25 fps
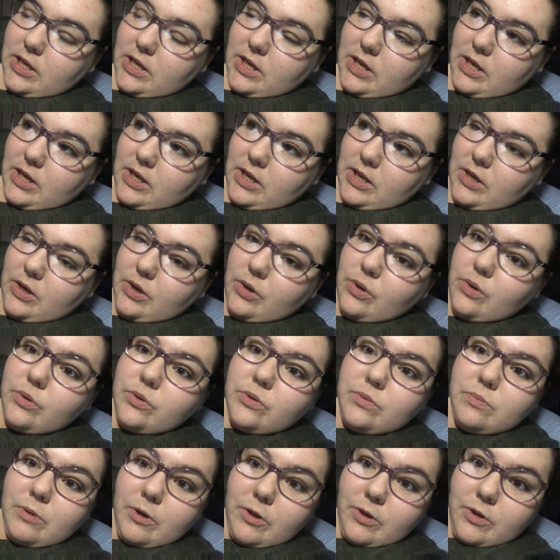kid
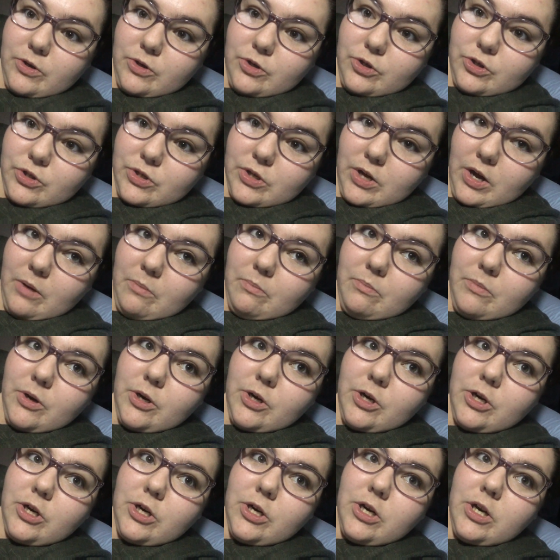whose brother just got
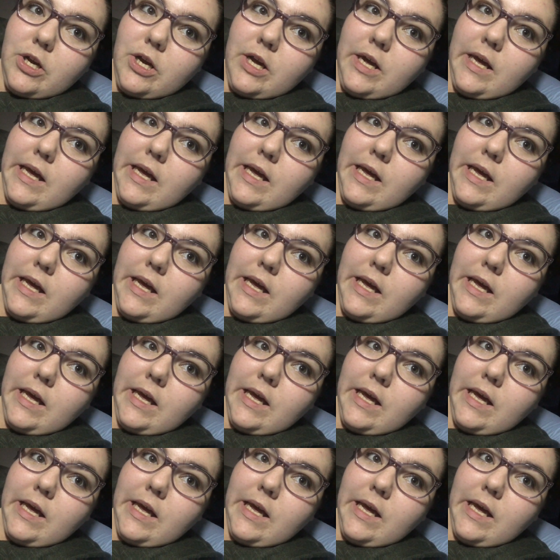murdered,